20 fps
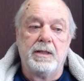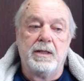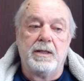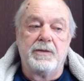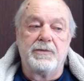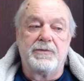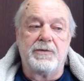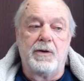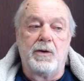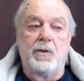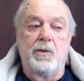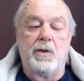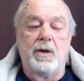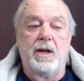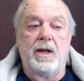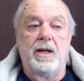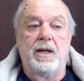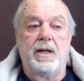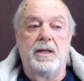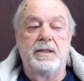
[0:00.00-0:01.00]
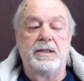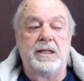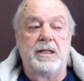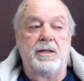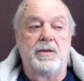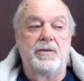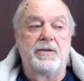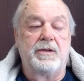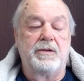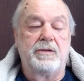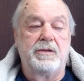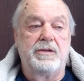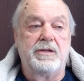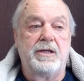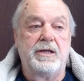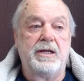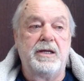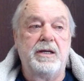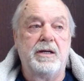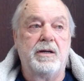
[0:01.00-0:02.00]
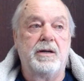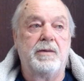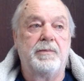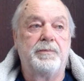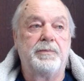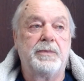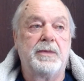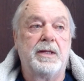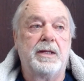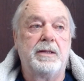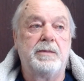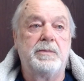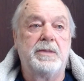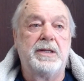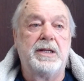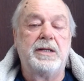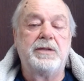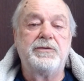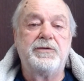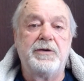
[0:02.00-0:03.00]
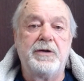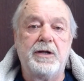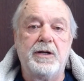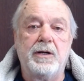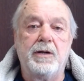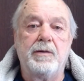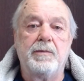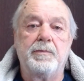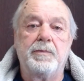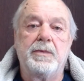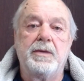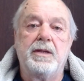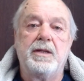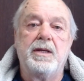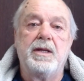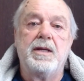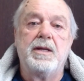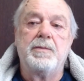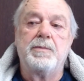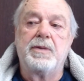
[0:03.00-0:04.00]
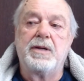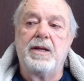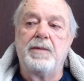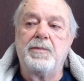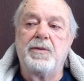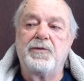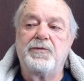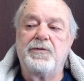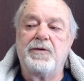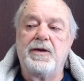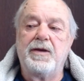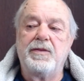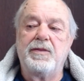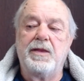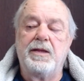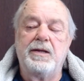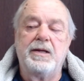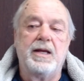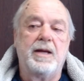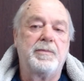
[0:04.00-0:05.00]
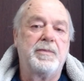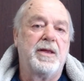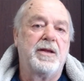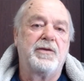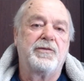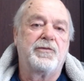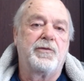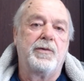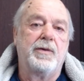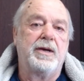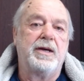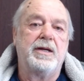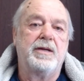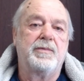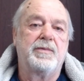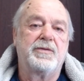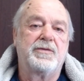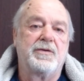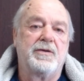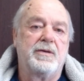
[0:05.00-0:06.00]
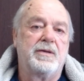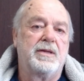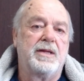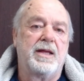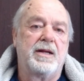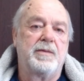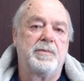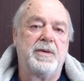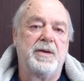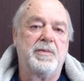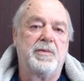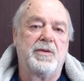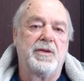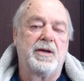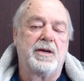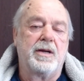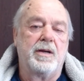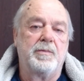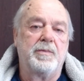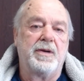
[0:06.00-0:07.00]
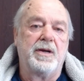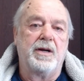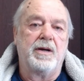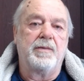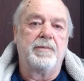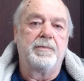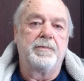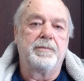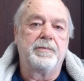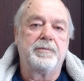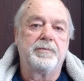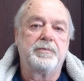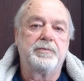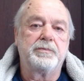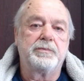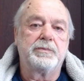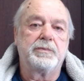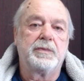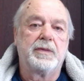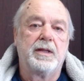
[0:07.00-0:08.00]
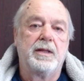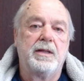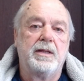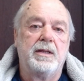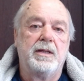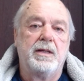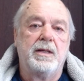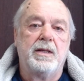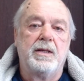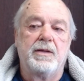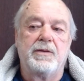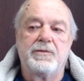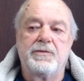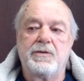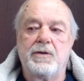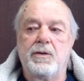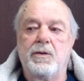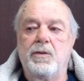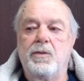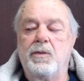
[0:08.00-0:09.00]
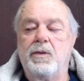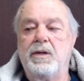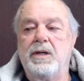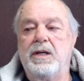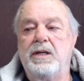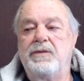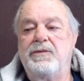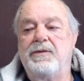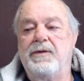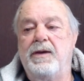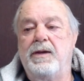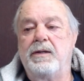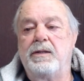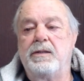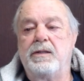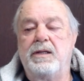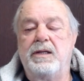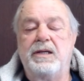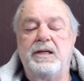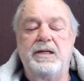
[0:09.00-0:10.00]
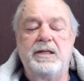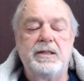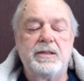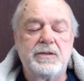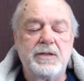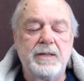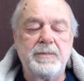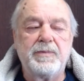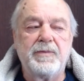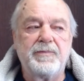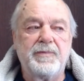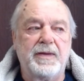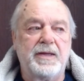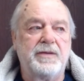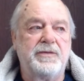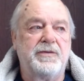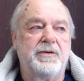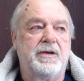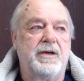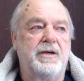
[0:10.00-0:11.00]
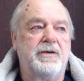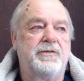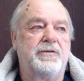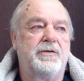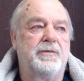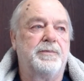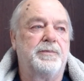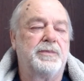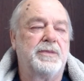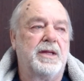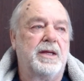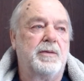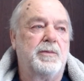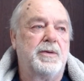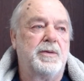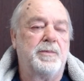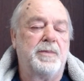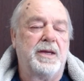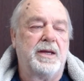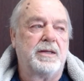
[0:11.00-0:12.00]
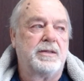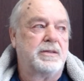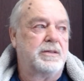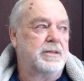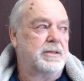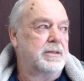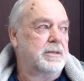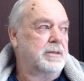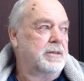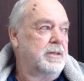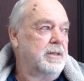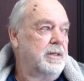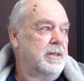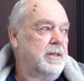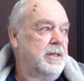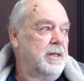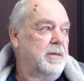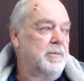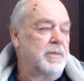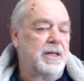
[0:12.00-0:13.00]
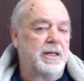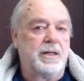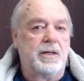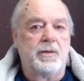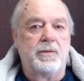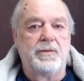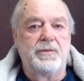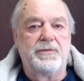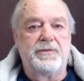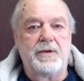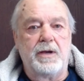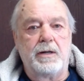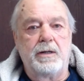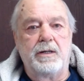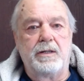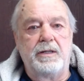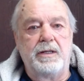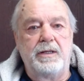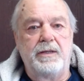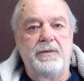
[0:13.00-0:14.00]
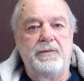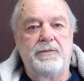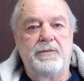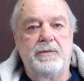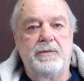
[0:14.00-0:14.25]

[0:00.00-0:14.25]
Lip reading: So the other thing here, I'm an engineer, but I must say that I'm not as creative as a lot of people that come here. So it's on in type of education. I went back to Plato and Socrates.